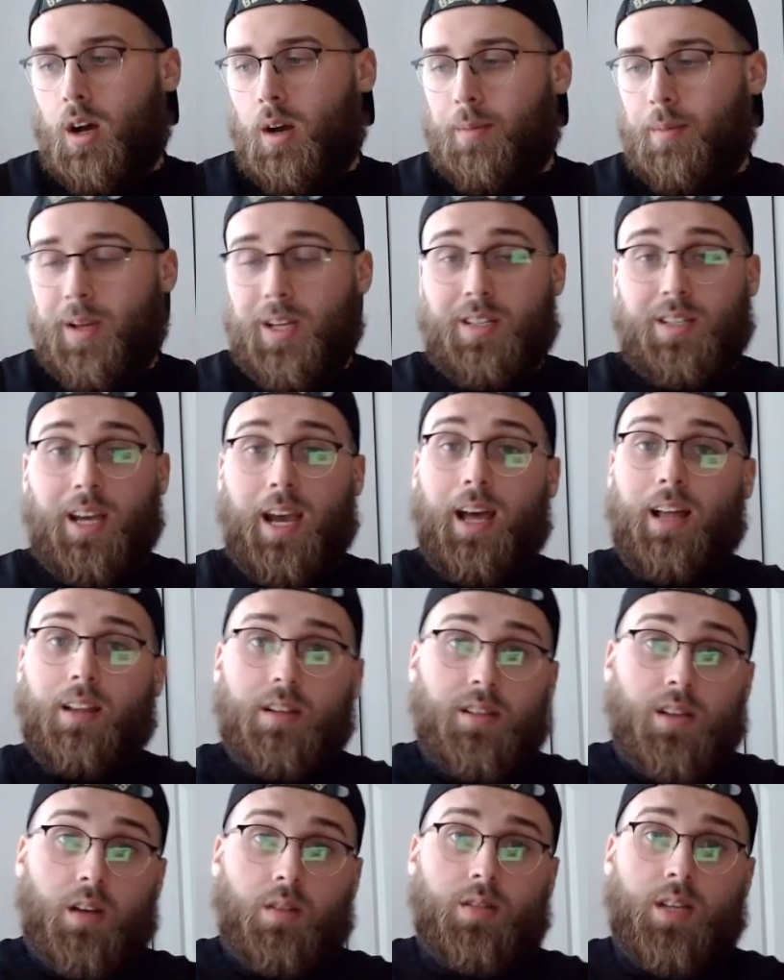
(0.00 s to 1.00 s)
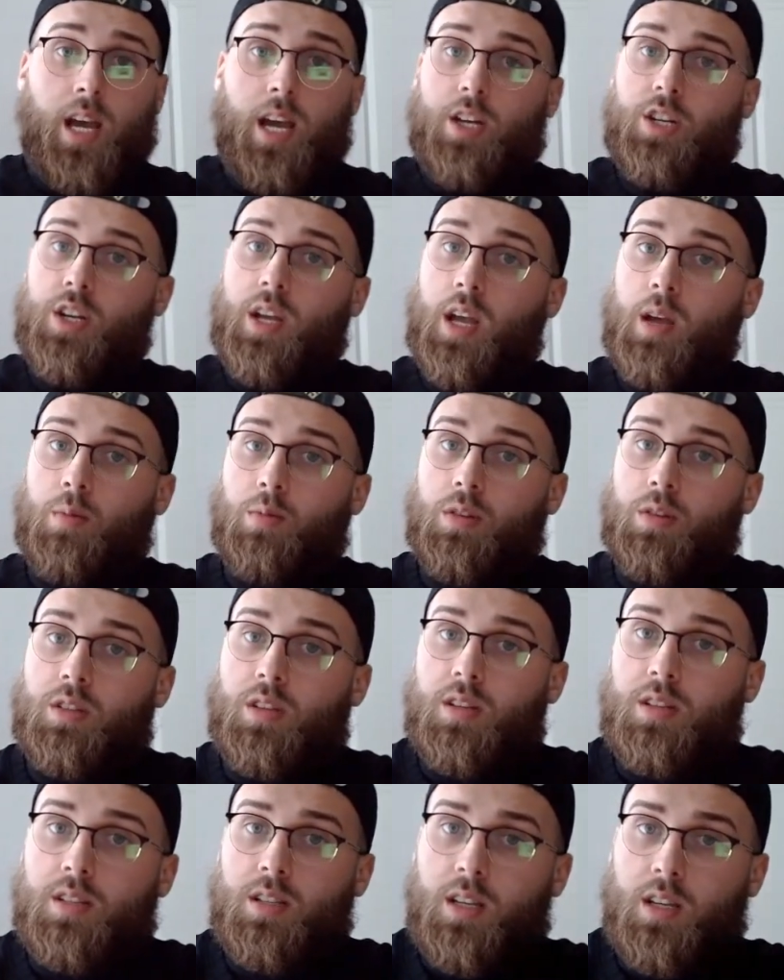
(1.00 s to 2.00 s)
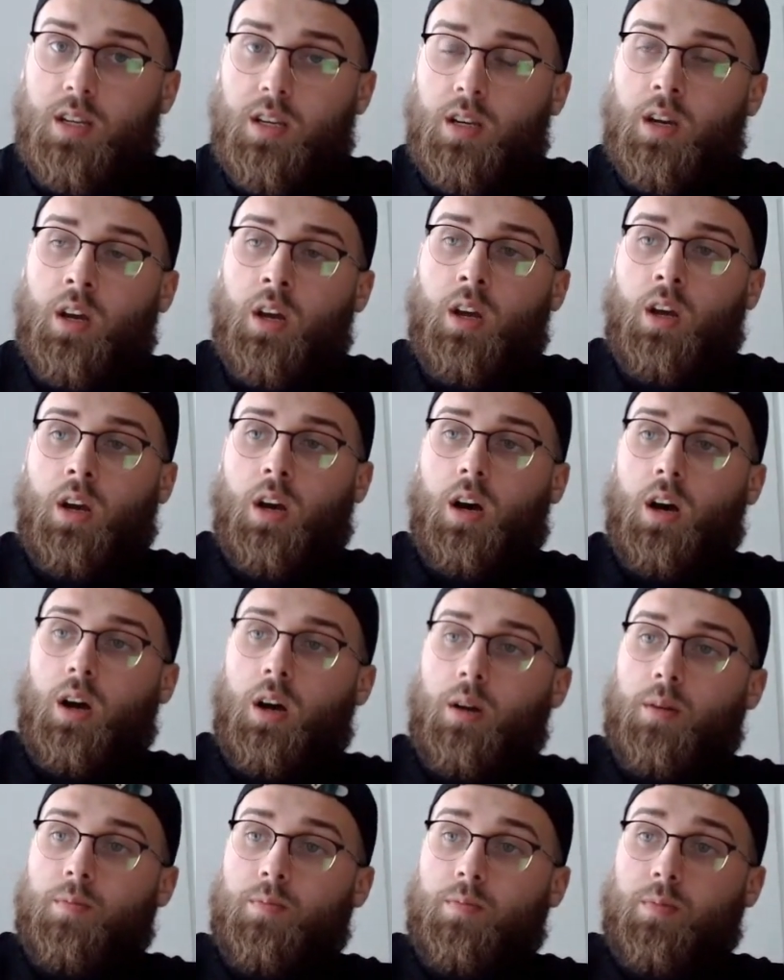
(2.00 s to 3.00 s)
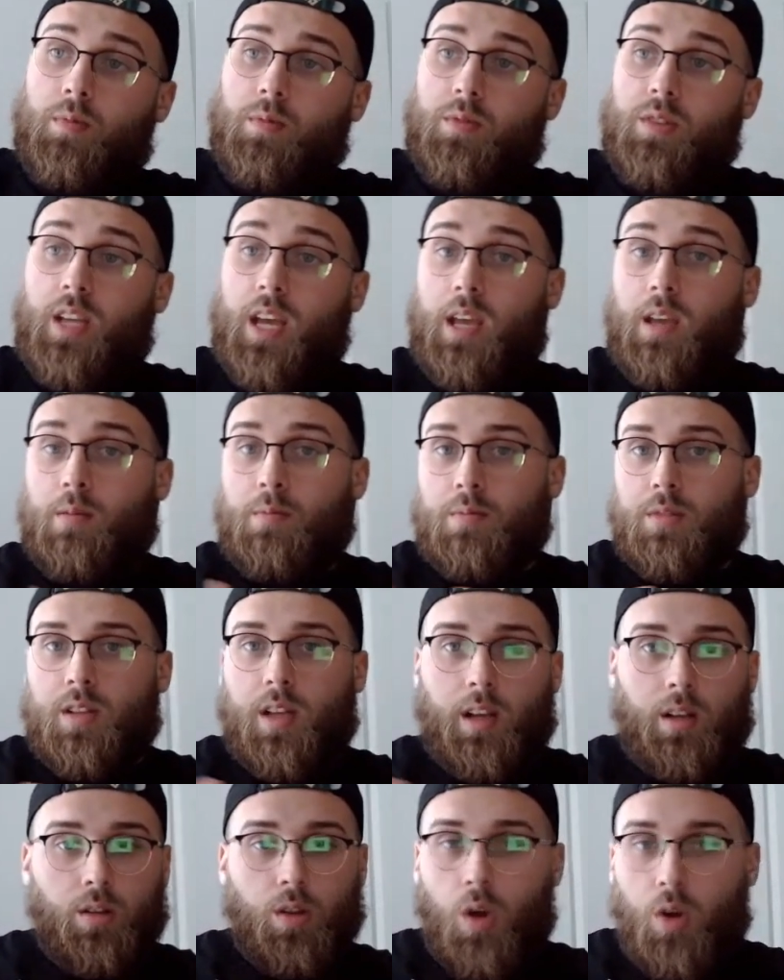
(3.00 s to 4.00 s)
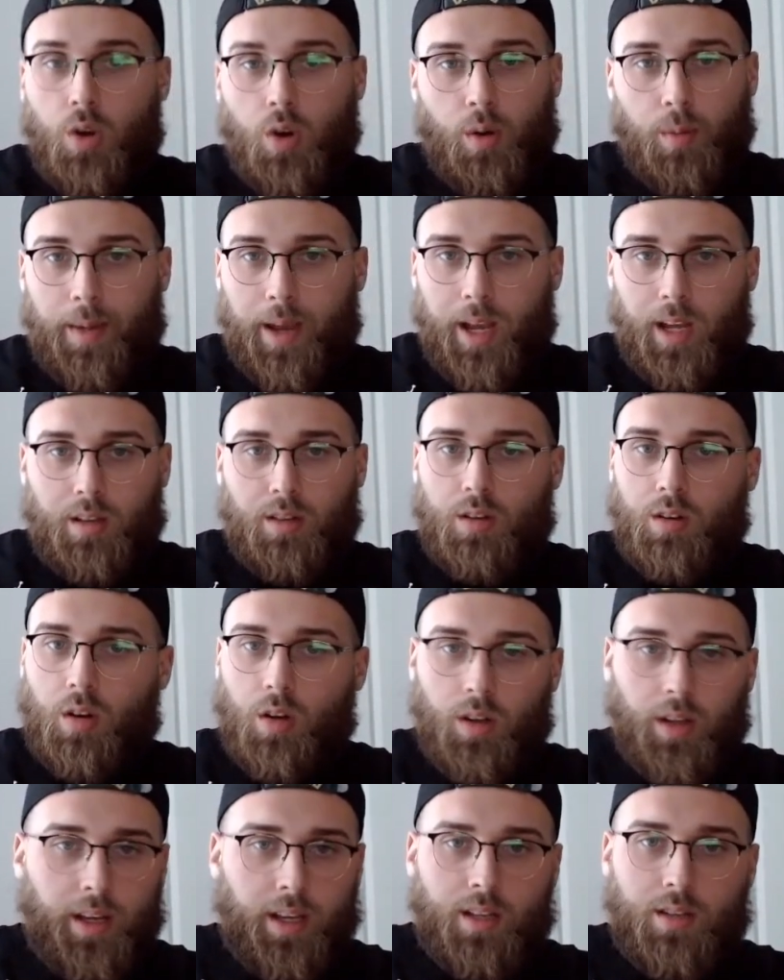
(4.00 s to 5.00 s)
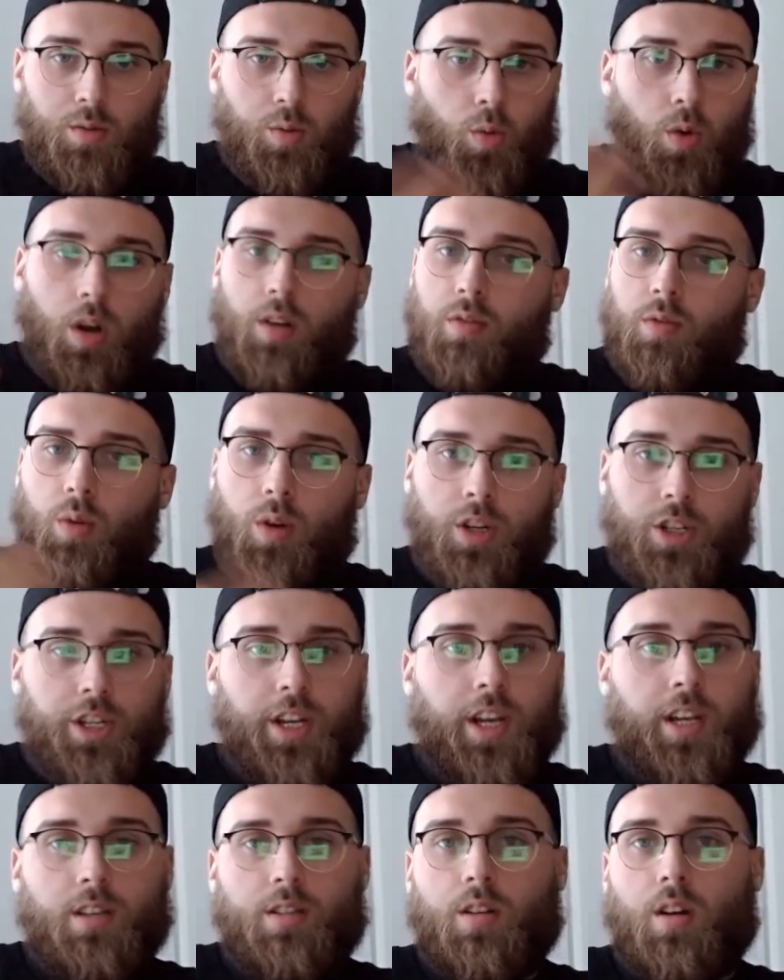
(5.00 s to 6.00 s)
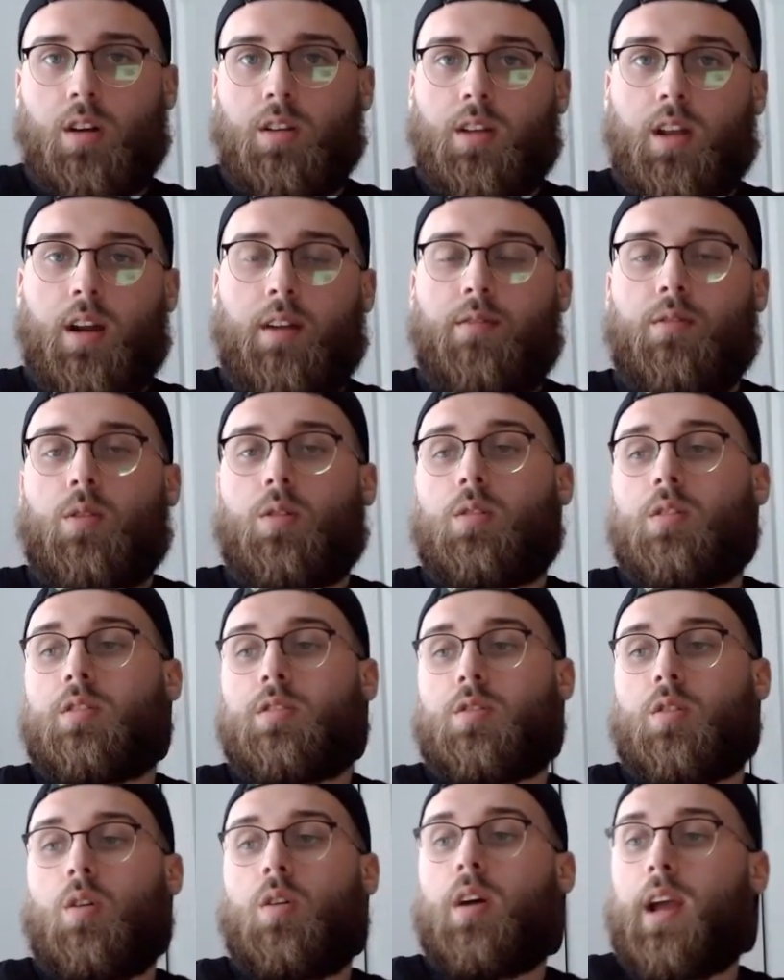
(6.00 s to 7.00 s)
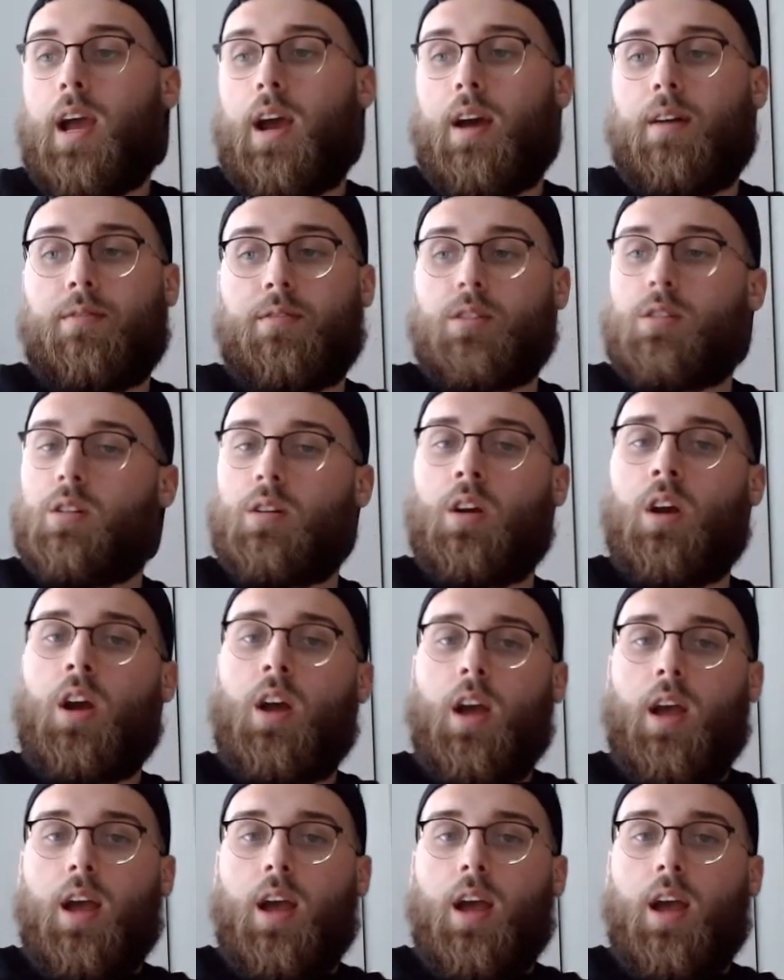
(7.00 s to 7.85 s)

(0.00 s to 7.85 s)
in Dallas, I was actually able to see Dame's like Logo Man, you know, like his 1/1 chase card that everyone is going after.